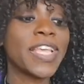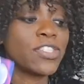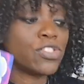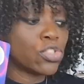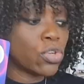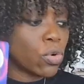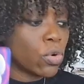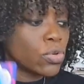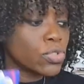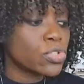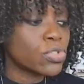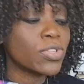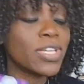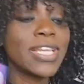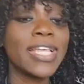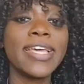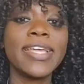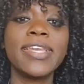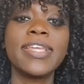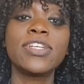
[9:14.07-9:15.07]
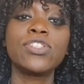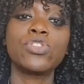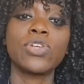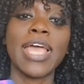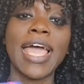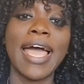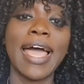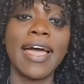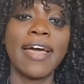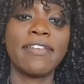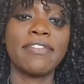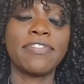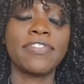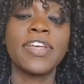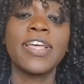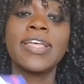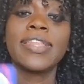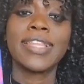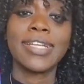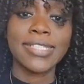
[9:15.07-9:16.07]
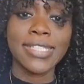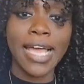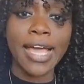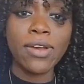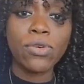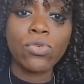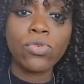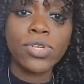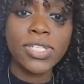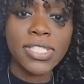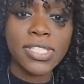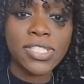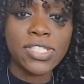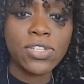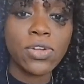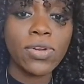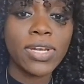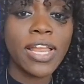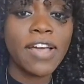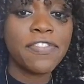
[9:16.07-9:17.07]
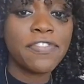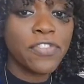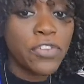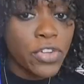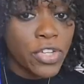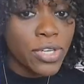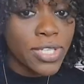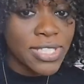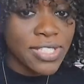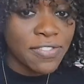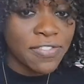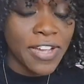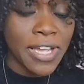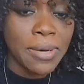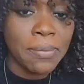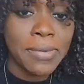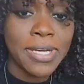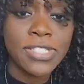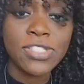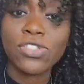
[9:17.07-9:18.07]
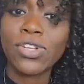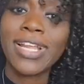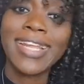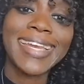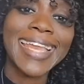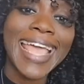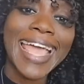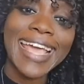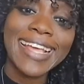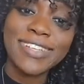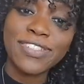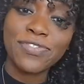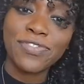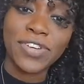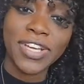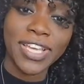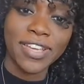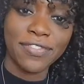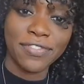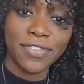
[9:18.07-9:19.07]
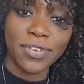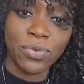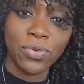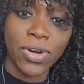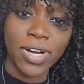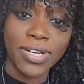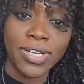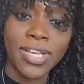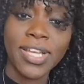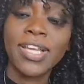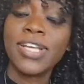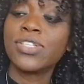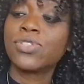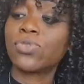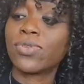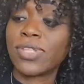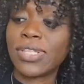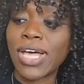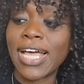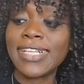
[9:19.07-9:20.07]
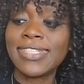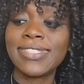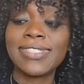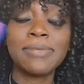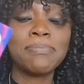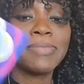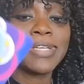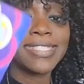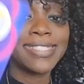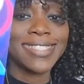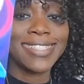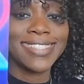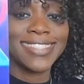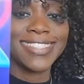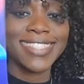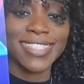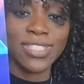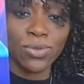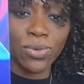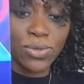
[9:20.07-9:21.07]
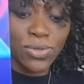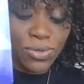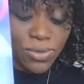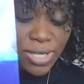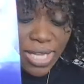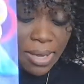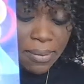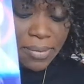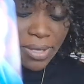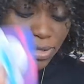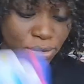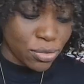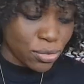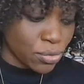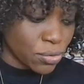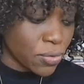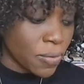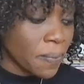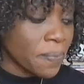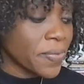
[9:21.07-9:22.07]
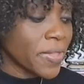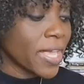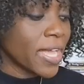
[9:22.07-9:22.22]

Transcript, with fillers: And you're also learning to have that unconditional love for your Divine Masculine and for everyone. So that's the message that's also coming through